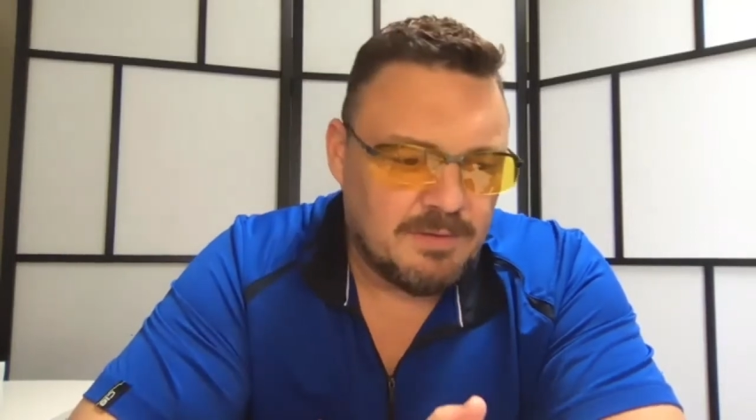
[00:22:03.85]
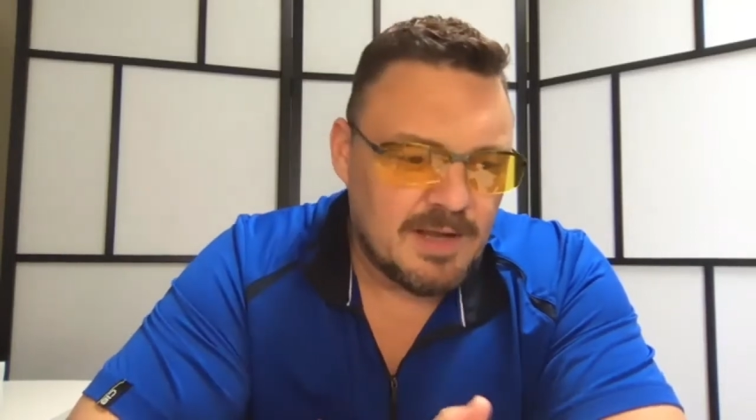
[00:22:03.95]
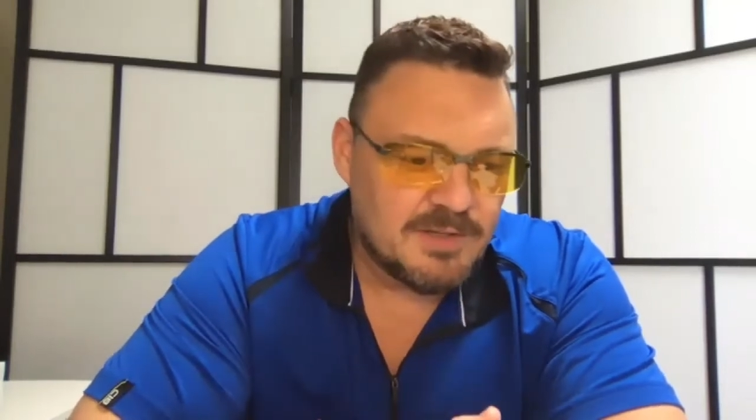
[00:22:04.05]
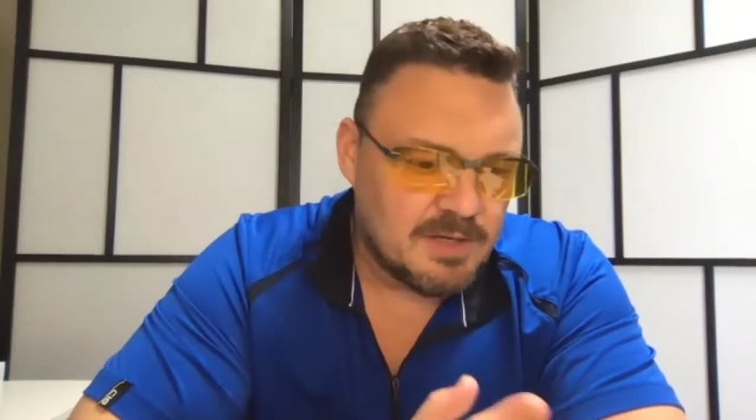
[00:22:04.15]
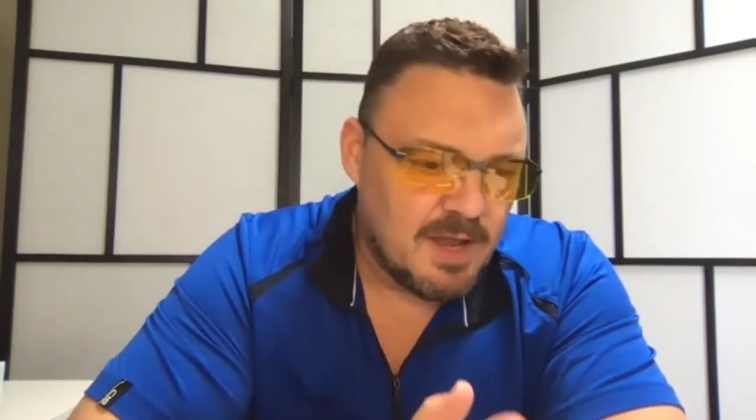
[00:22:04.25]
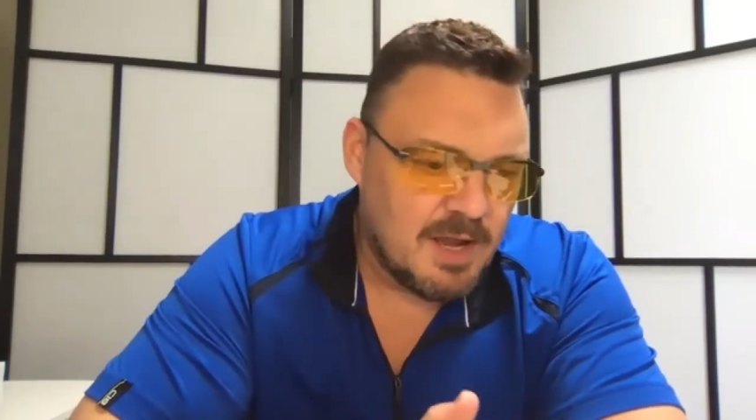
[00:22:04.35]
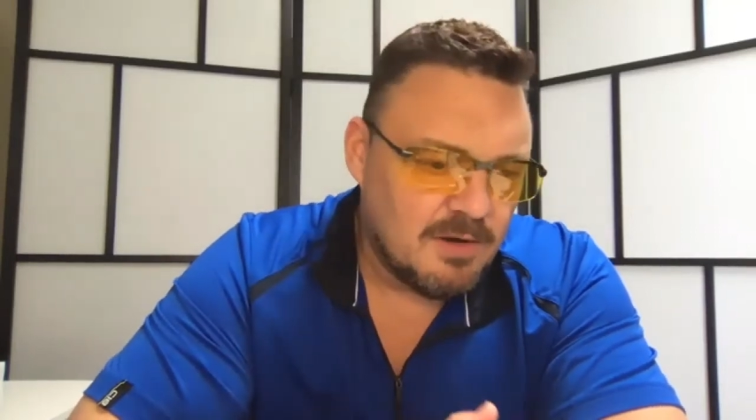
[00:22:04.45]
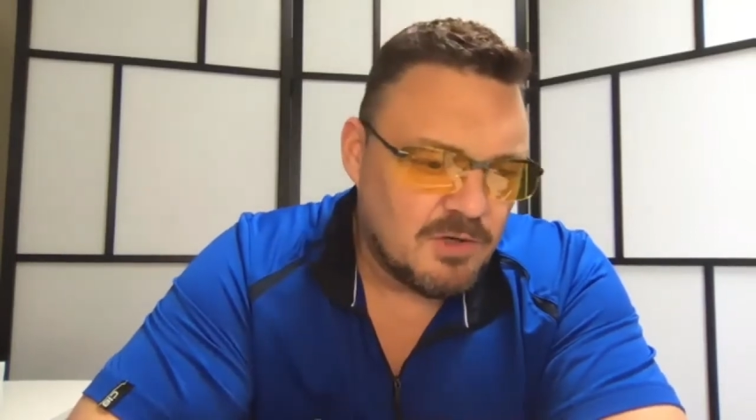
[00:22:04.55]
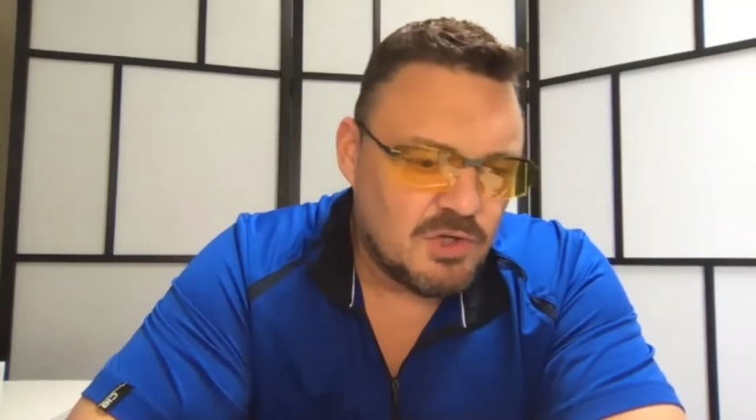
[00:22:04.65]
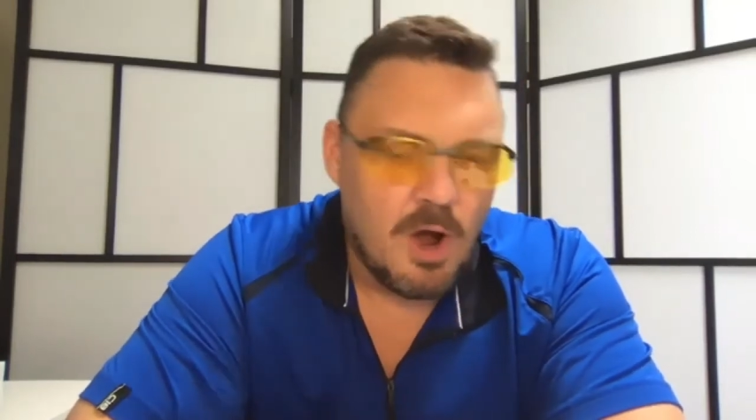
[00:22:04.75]

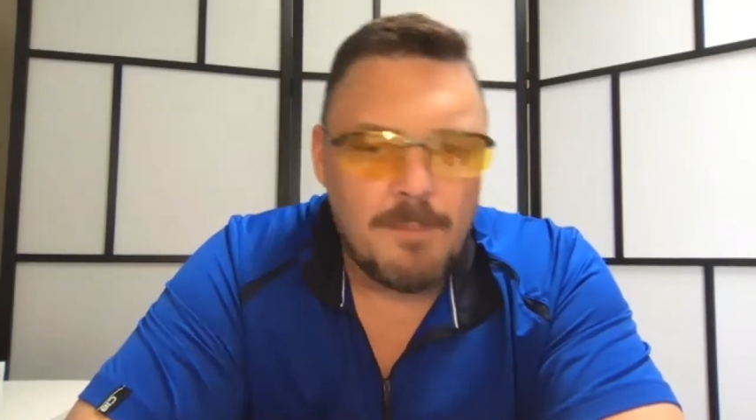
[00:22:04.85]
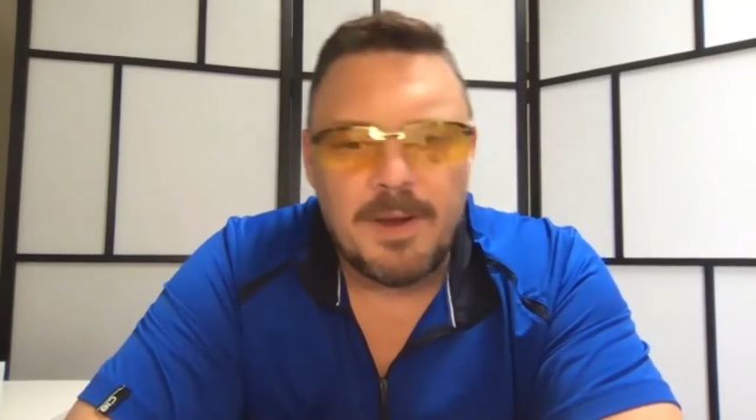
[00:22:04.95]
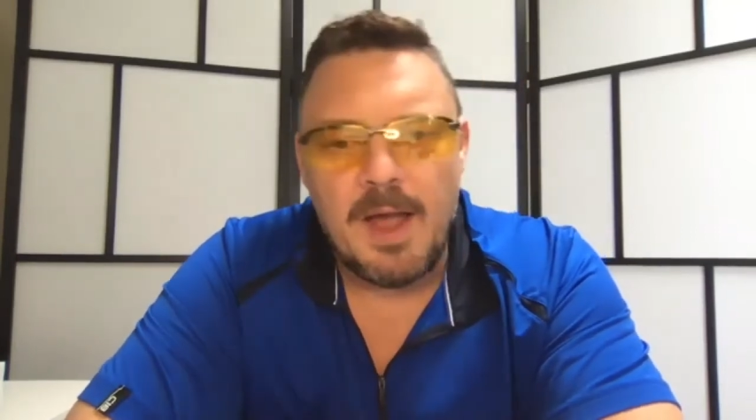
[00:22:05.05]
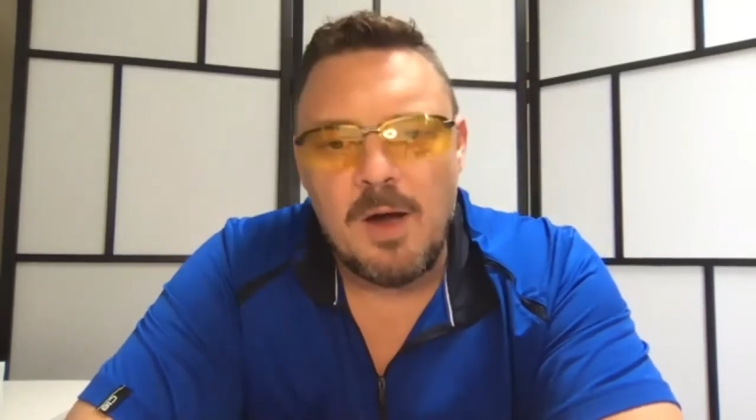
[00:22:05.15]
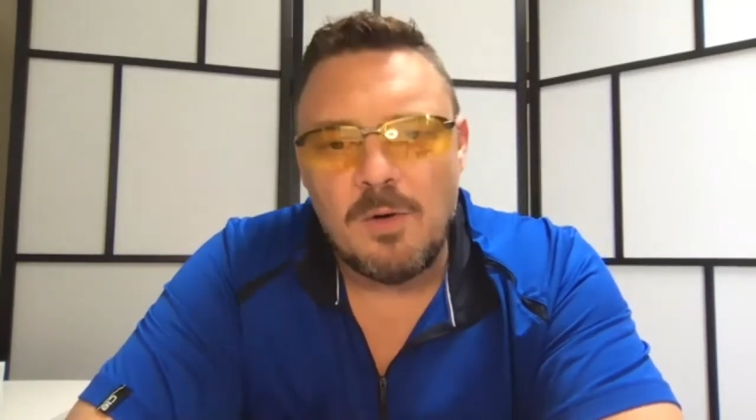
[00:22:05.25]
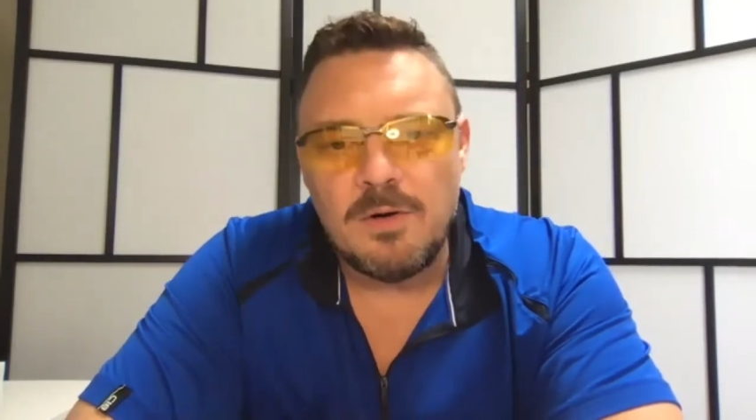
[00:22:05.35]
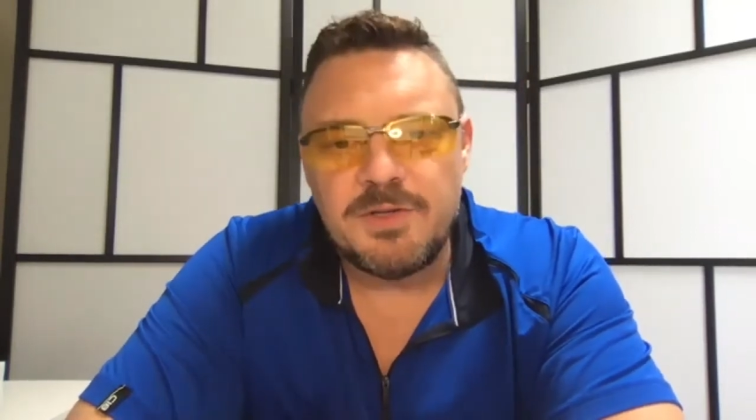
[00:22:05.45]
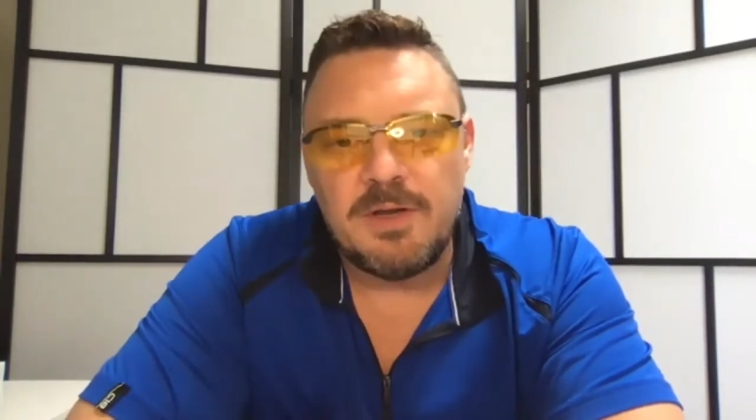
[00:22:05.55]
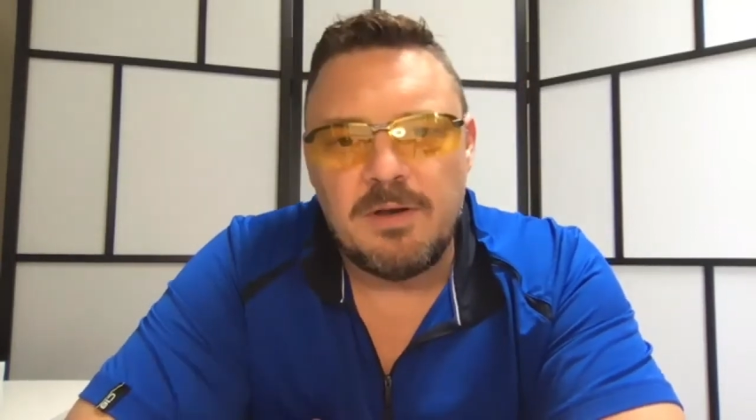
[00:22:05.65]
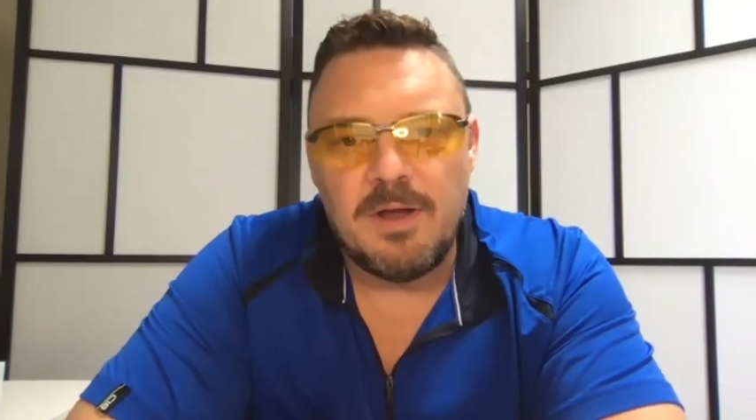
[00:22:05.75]
designated shopping
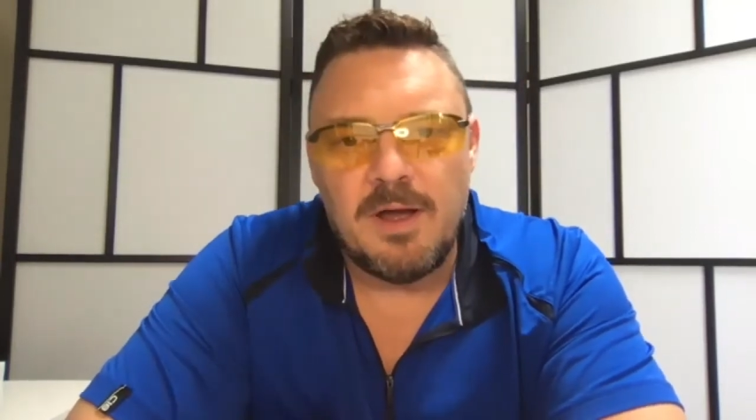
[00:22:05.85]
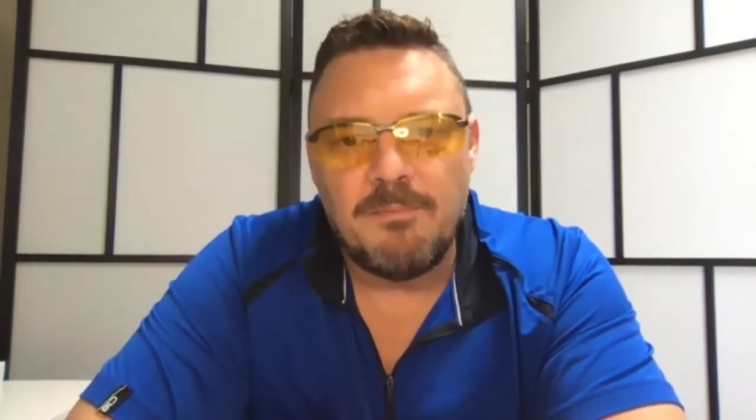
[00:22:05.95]
hours and